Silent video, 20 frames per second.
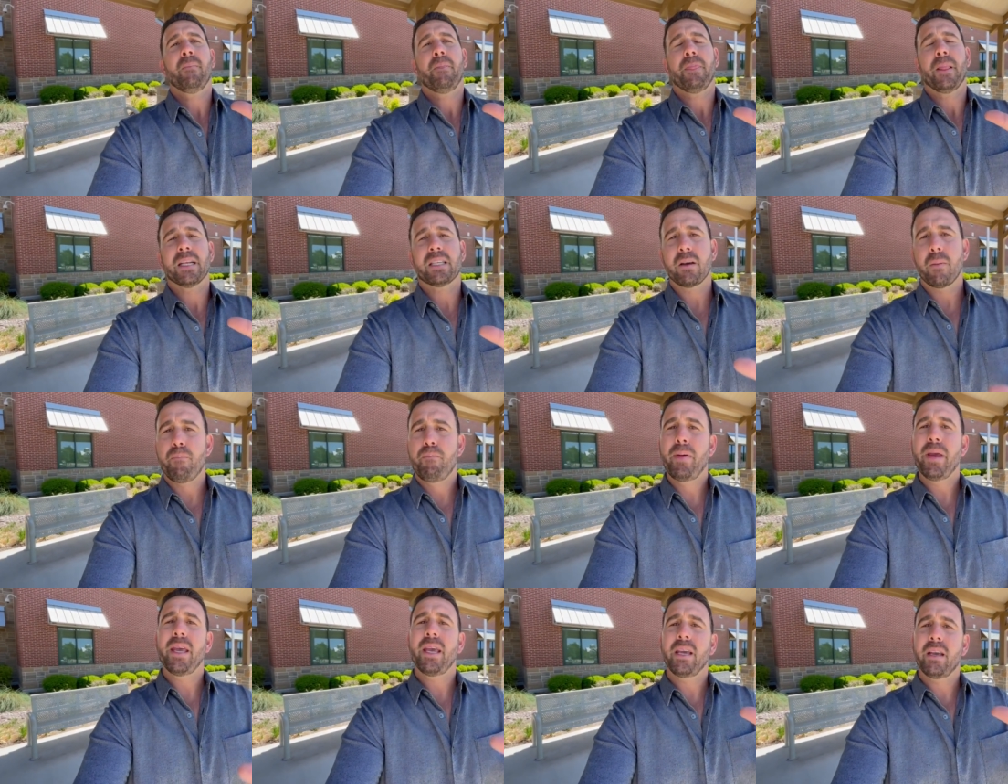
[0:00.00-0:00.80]
it's a
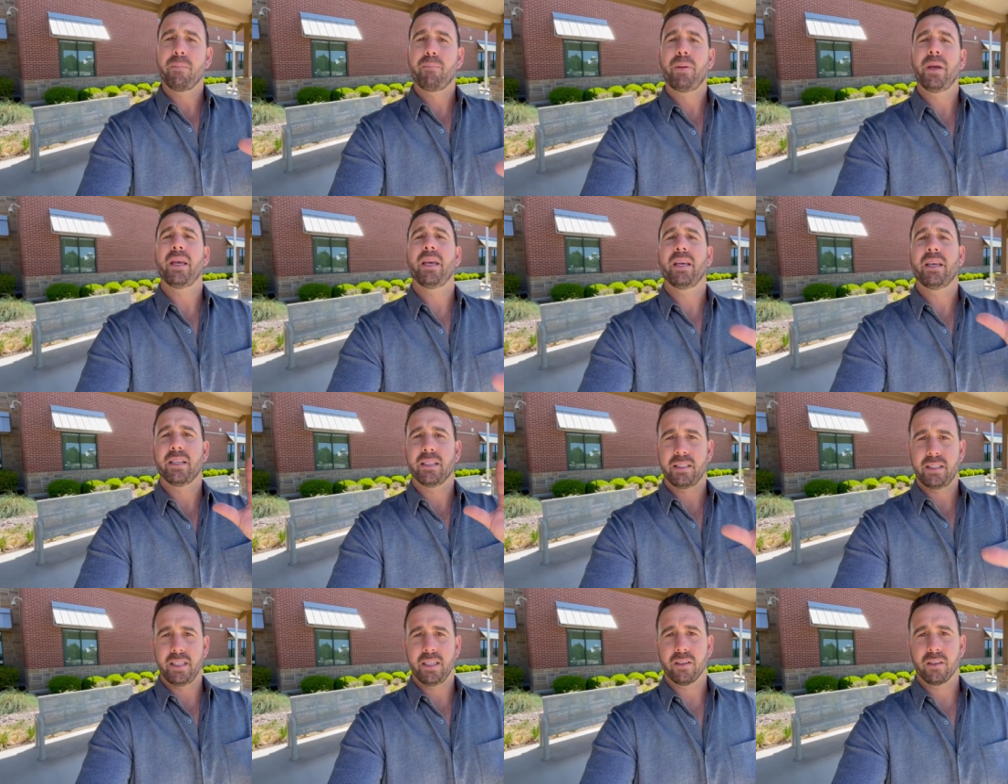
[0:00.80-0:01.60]

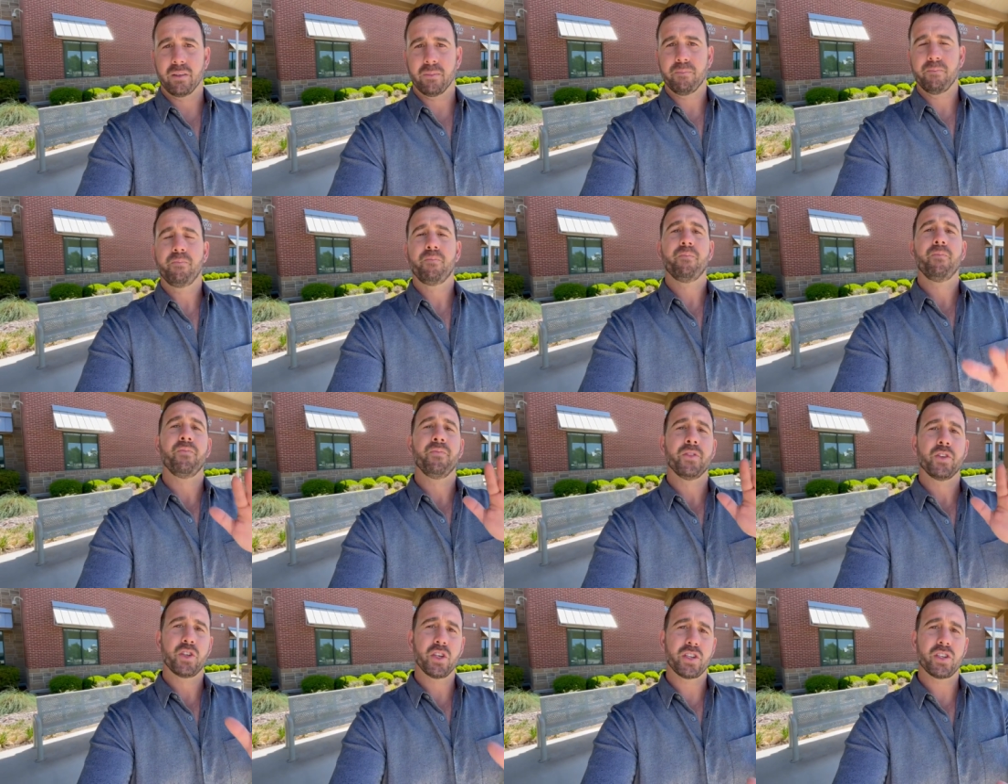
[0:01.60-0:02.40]
big deal.
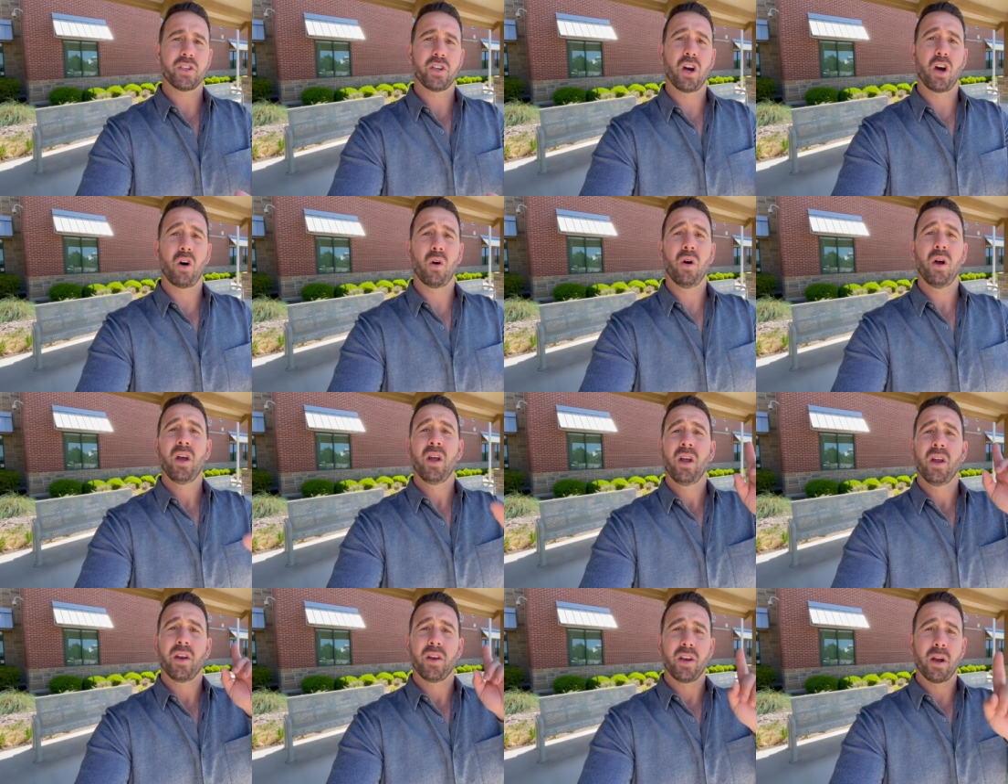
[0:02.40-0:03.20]
Just know,
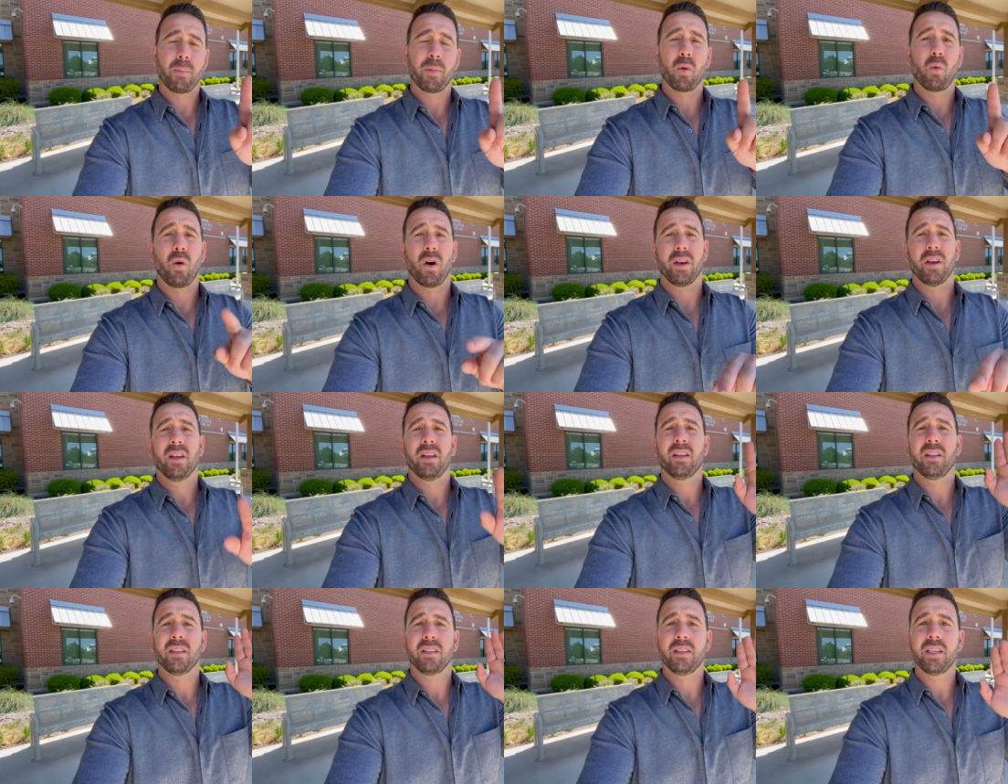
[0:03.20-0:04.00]
number one,
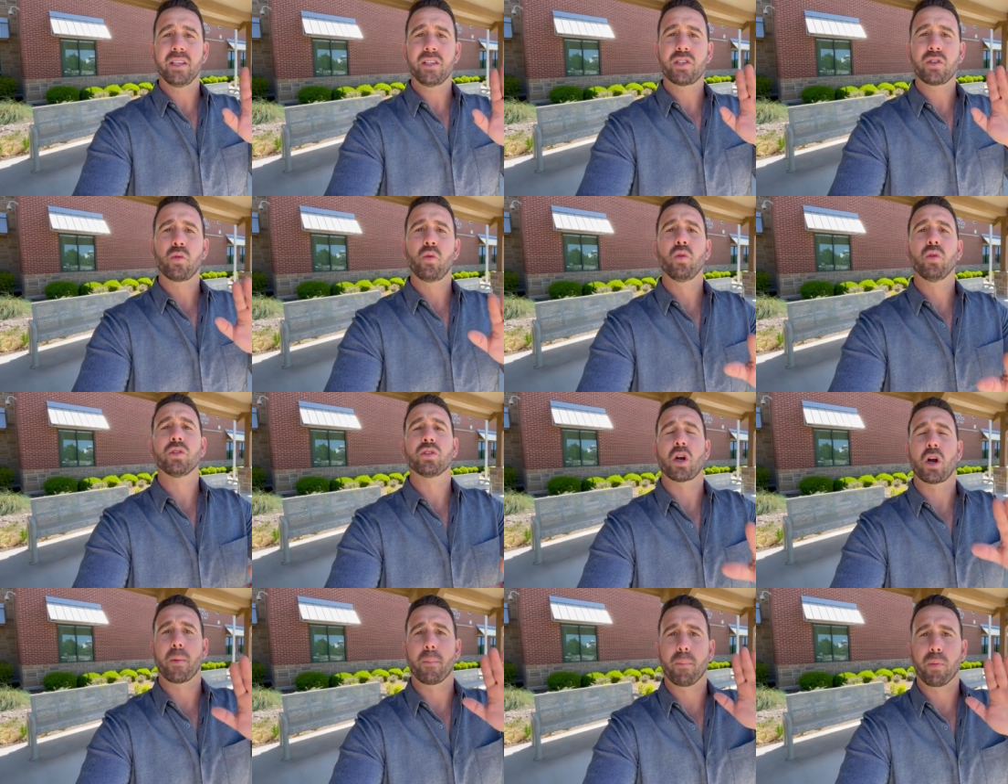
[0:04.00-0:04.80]
these schools
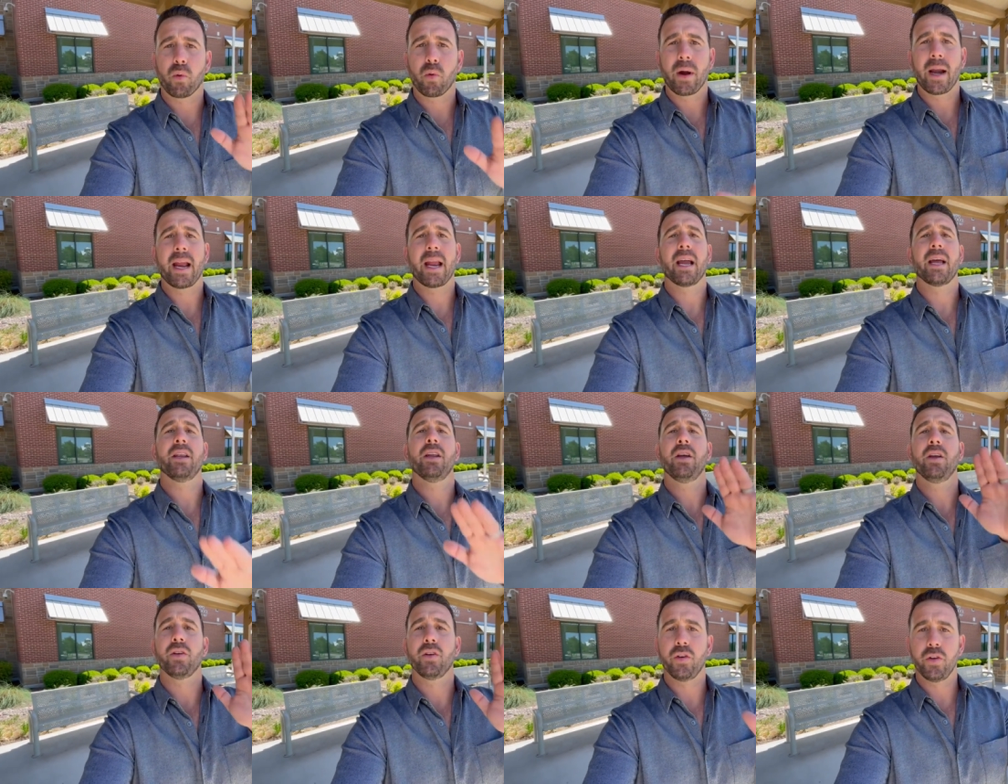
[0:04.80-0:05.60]
are brand
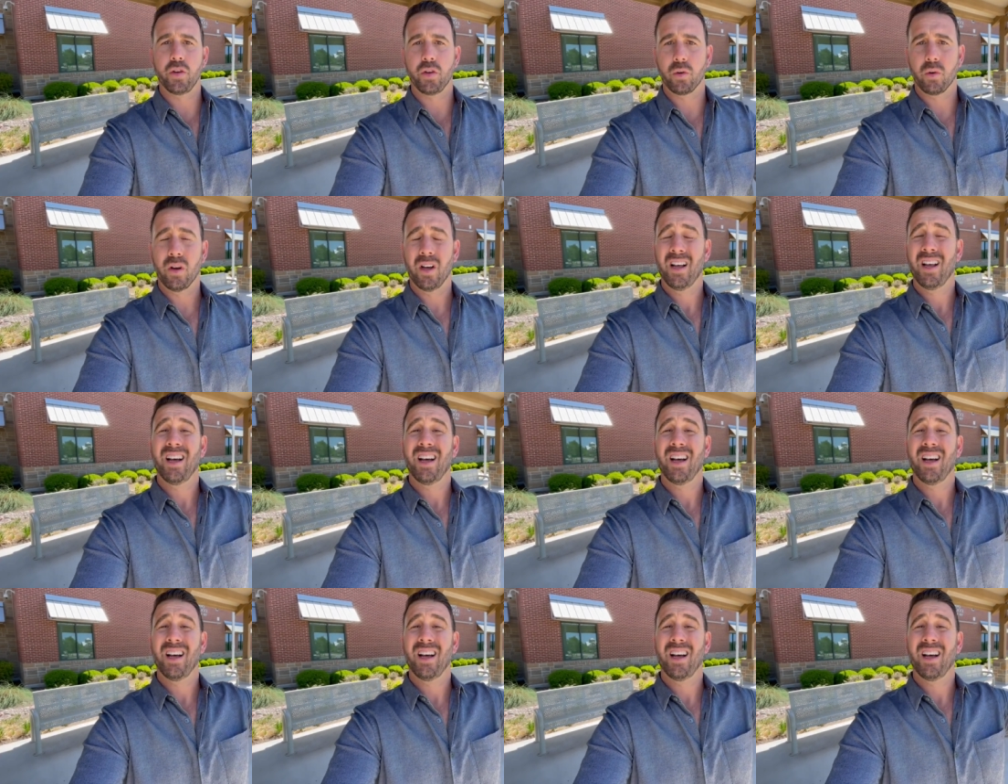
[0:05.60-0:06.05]
new.